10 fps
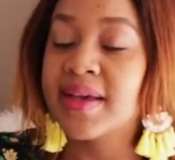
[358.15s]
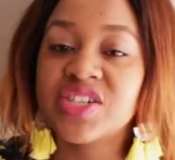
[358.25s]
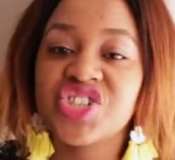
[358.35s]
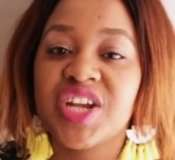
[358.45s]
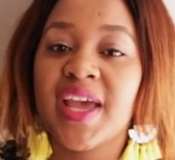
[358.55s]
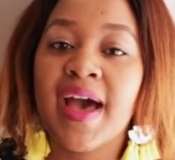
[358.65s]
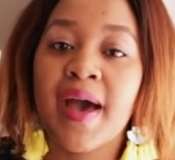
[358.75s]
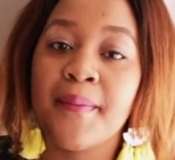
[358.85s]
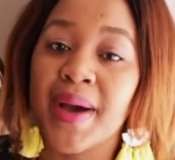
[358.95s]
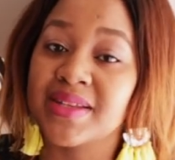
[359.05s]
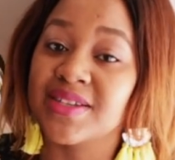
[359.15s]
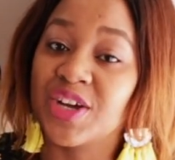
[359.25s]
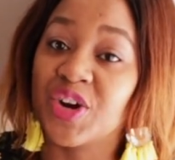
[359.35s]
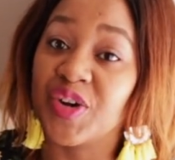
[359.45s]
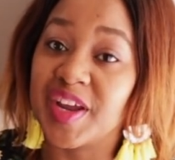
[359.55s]
Shea butter
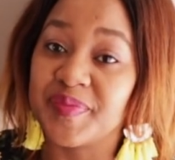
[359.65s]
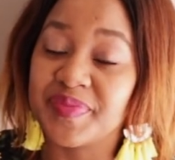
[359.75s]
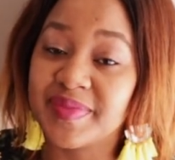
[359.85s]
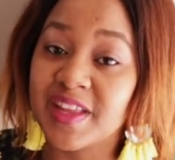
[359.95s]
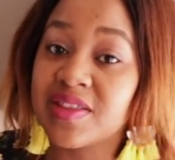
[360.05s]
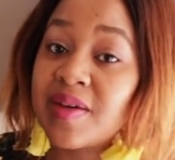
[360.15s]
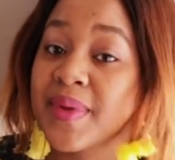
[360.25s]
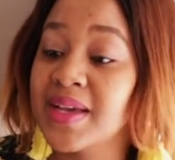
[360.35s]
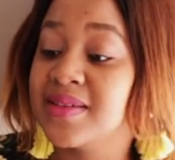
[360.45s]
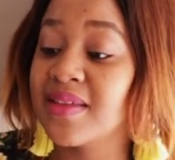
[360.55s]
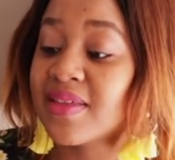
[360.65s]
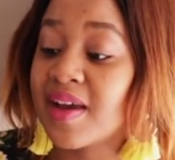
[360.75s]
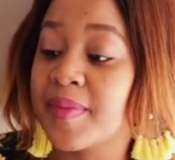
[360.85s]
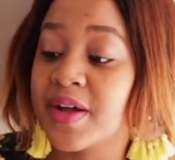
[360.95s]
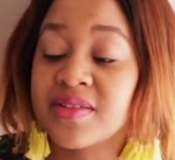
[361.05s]
cream. Now the amazing
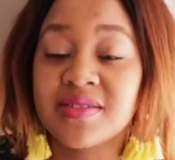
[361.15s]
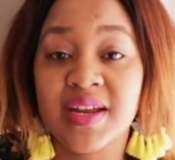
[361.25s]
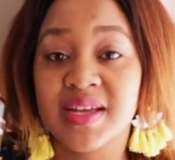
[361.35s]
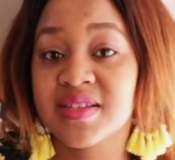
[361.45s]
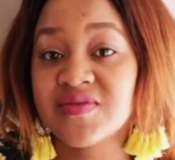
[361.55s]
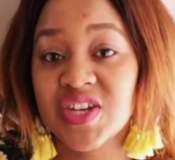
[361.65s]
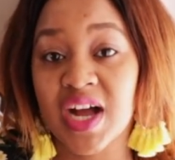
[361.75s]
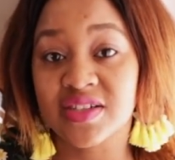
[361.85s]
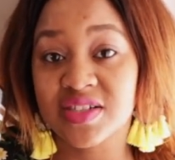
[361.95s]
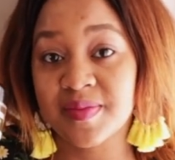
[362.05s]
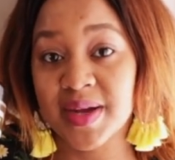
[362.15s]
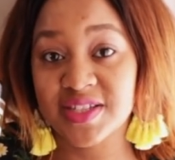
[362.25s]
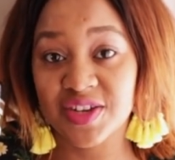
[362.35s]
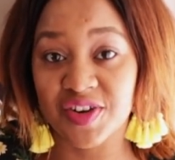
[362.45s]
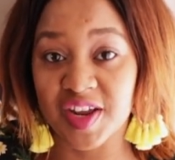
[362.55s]
thing about this Native Child Shea
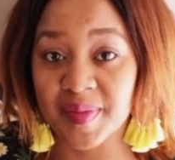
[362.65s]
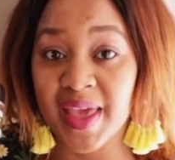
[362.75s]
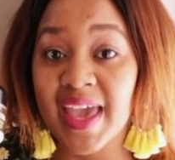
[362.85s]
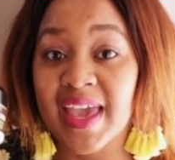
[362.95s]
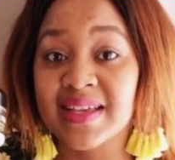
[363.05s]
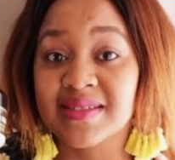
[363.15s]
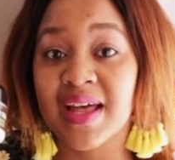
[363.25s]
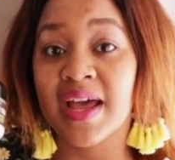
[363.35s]
Butter Cream is